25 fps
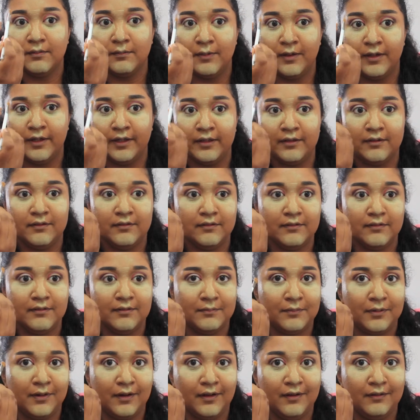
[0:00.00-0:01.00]
white,
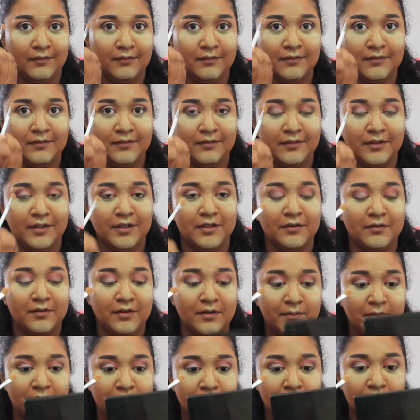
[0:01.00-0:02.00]
brown. You know what
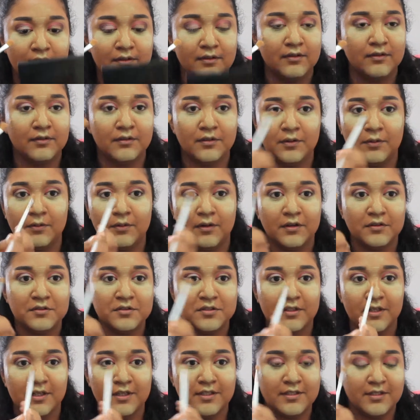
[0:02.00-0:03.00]
I mean? No
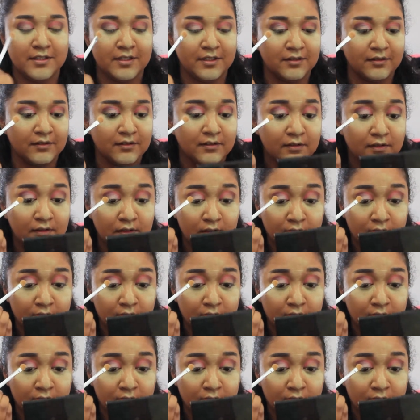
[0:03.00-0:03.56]
harsh lines here.